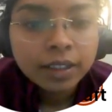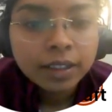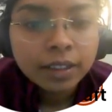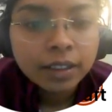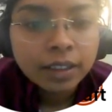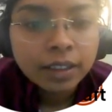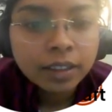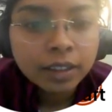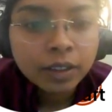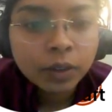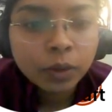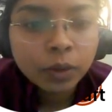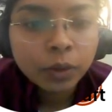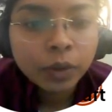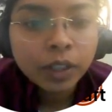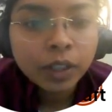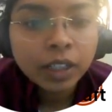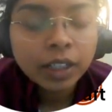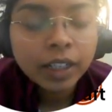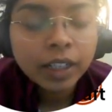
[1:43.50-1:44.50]

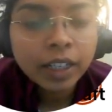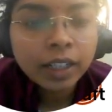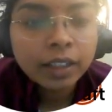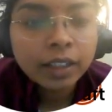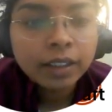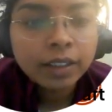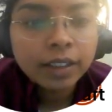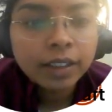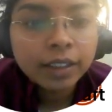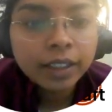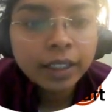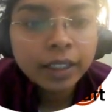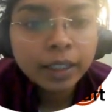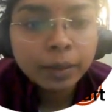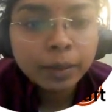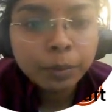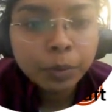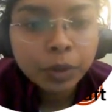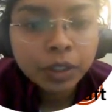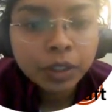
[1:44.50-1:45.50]
So here the
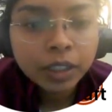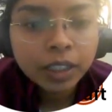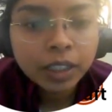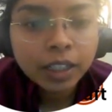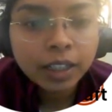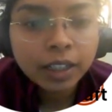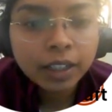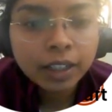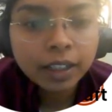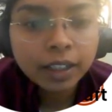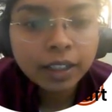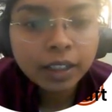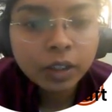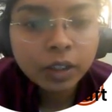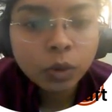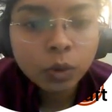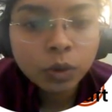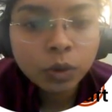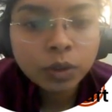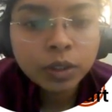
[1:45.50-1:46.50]
input
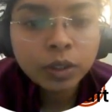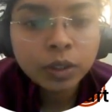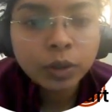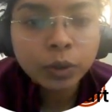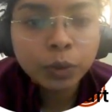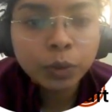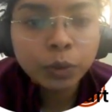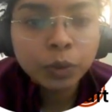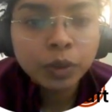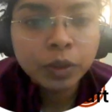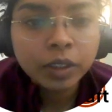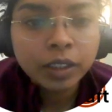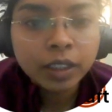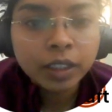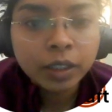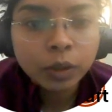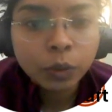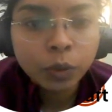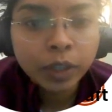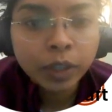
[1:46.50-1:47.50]
goes through the
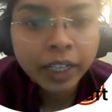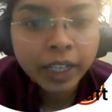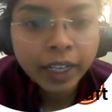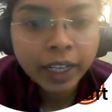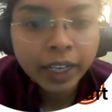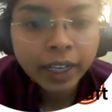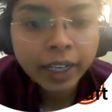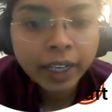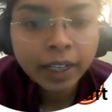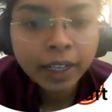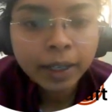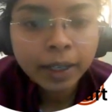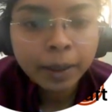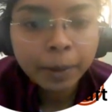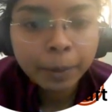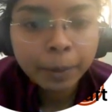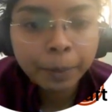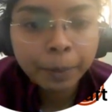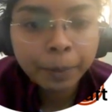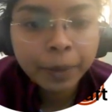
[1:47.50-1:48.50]
node A,
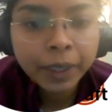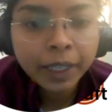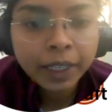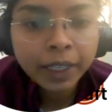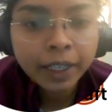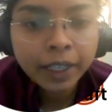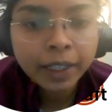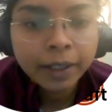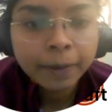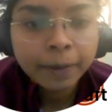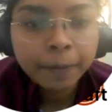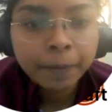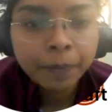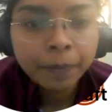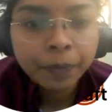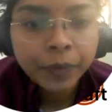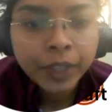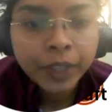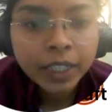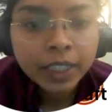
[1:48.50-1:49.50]
B,
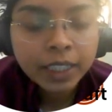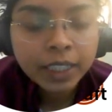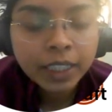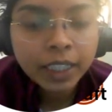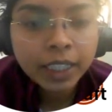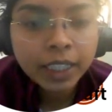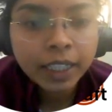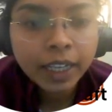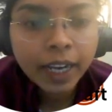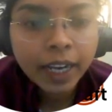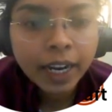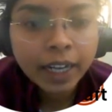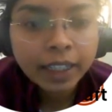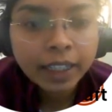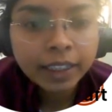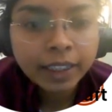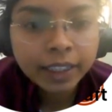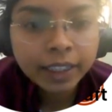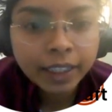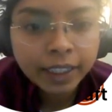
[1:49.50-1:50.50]
C
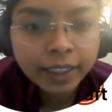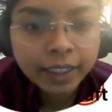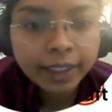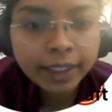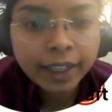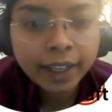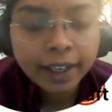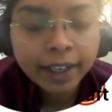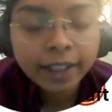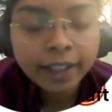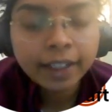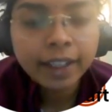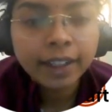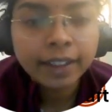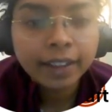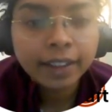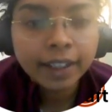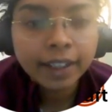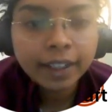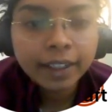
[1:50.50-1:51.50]
and D,
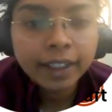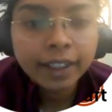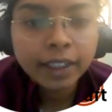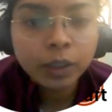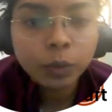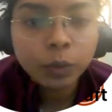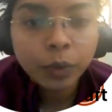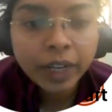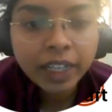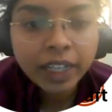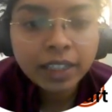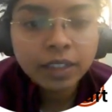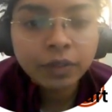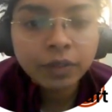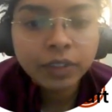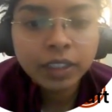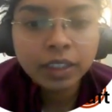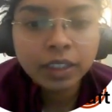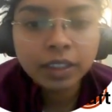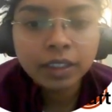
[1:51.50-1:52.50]
and then it waits
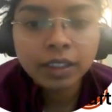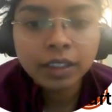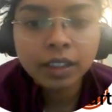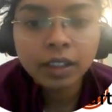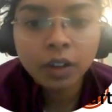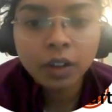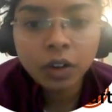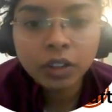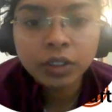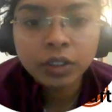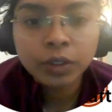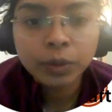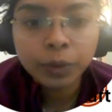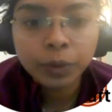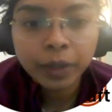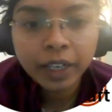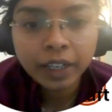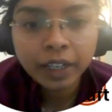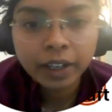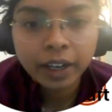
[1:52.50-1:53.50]
for the clock to
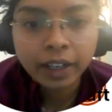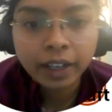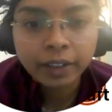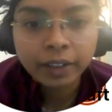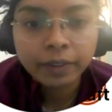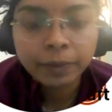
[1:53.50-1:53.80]
arrive.